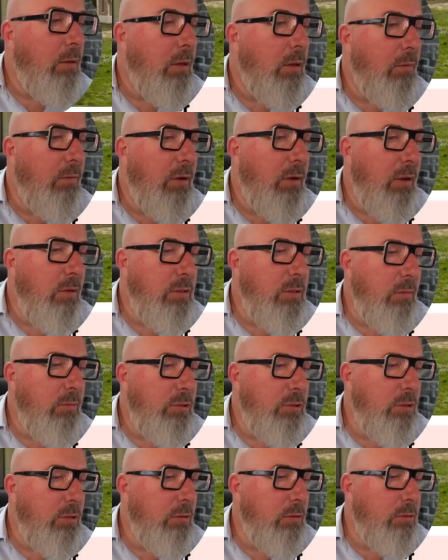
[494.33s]
Another close-up
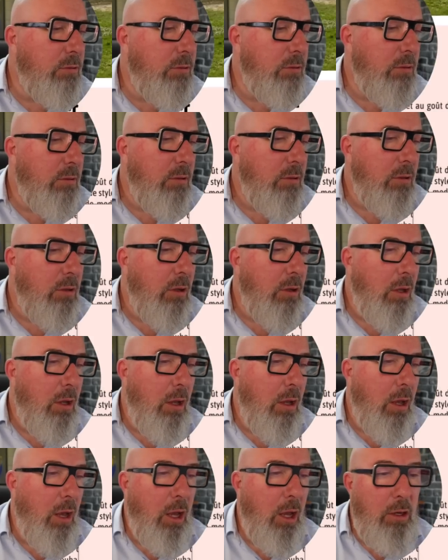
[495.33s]
shot.
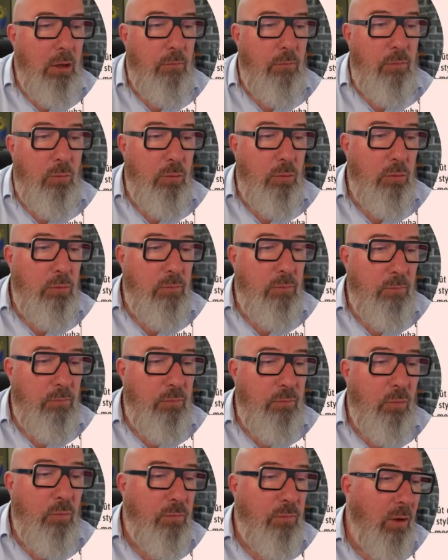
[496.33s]
And a
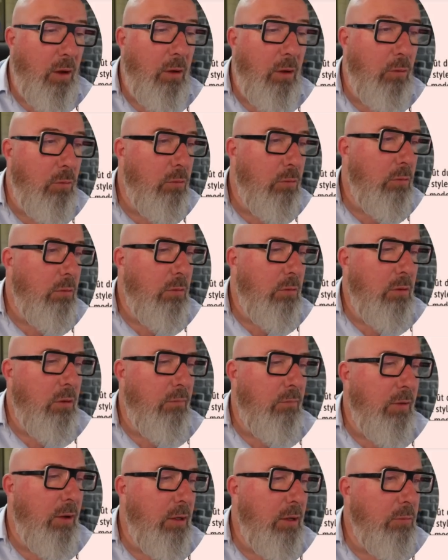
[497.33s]
full file
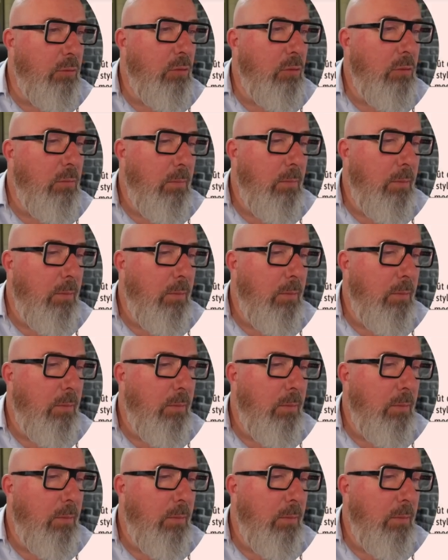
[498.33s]
available.